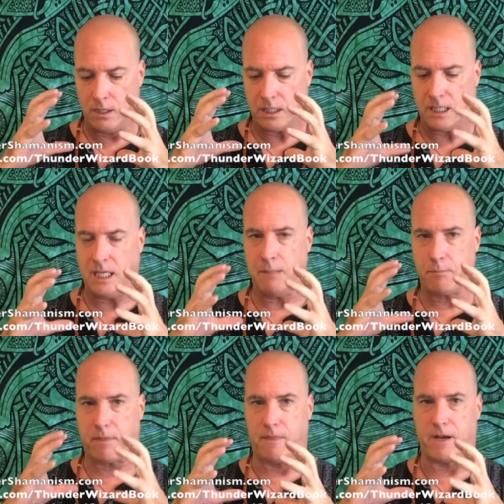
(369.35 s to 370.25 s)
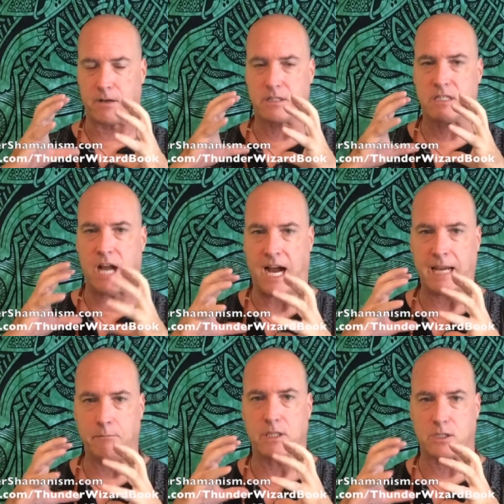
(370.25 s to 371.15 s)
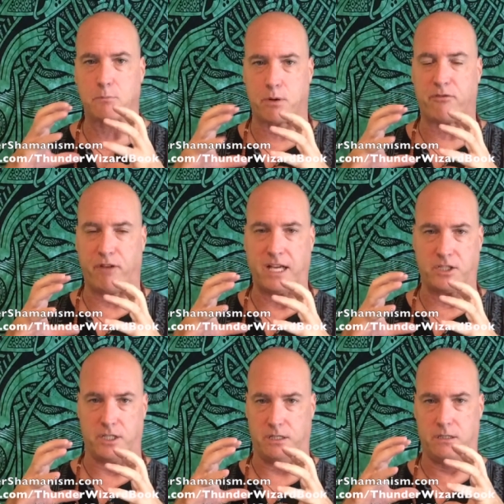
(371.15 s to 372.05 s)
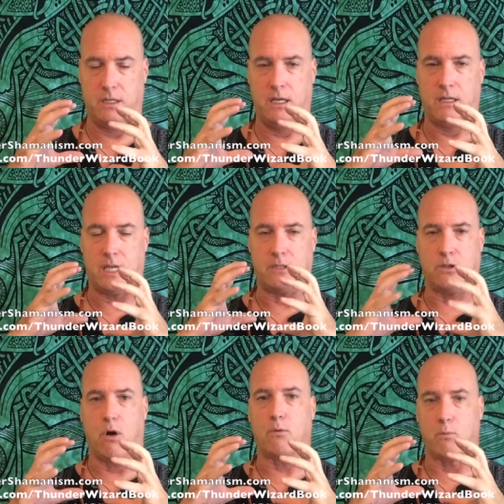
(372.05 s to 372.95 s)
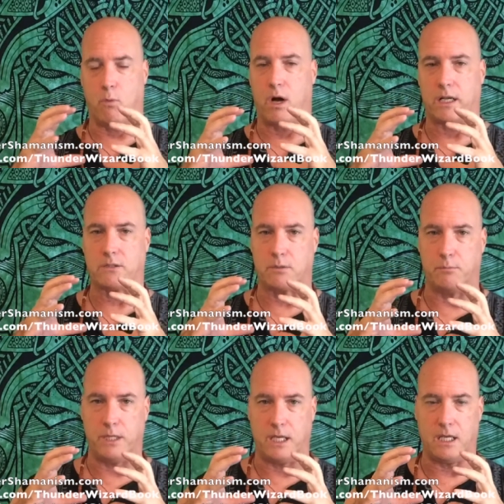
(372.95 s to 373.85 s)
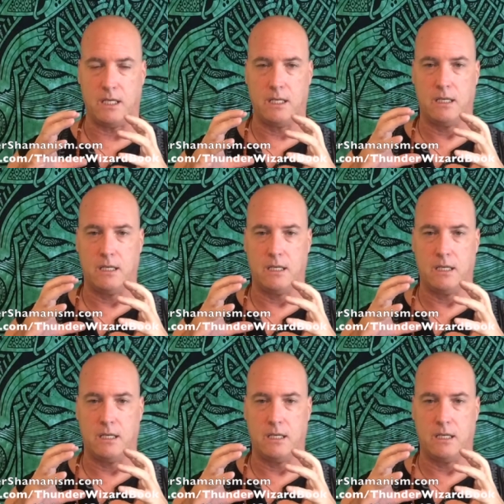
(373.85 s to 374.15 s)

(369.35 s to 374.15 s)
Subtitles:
keep their timeless perfection. They don't want it to be